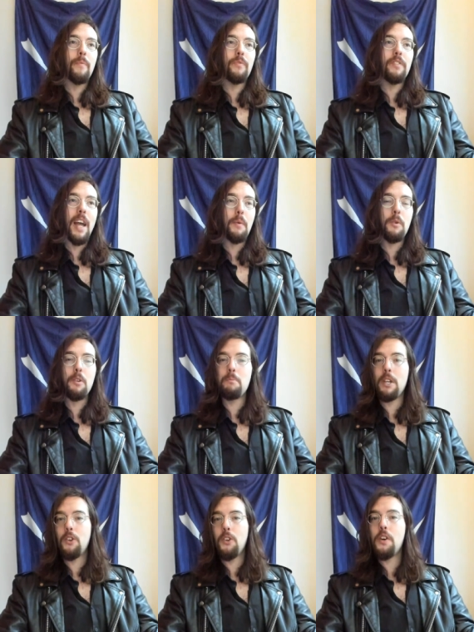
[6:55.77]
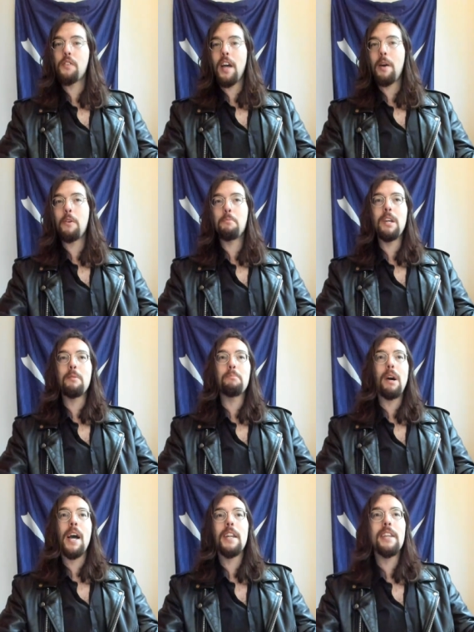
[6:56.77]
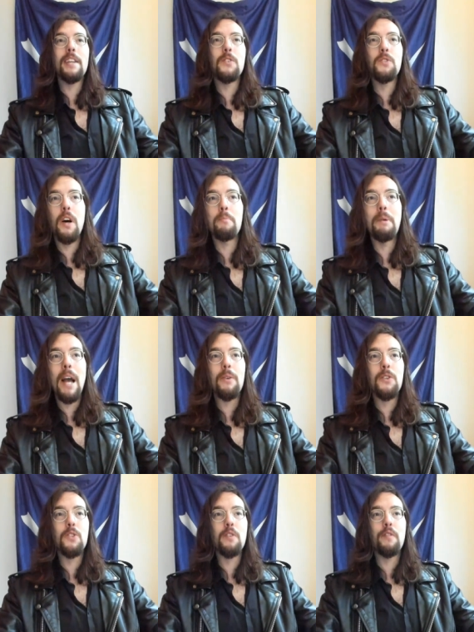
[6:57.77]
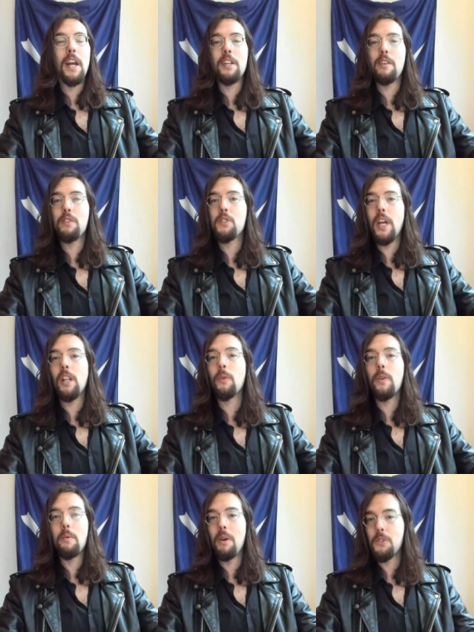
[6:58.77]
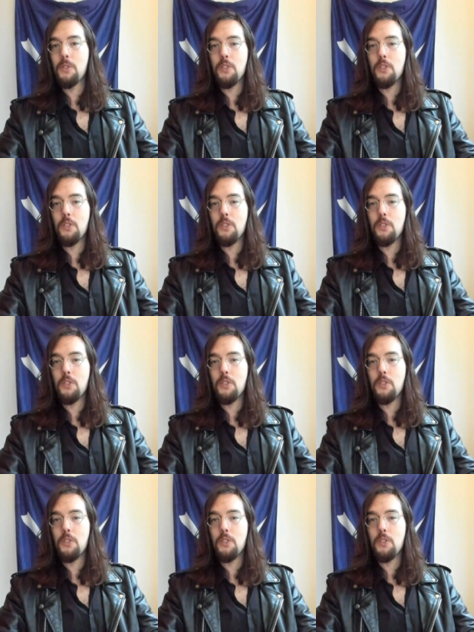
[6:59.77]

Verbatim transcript: that wouldn't be good. That would mean Biden is about as effective as Hillary was in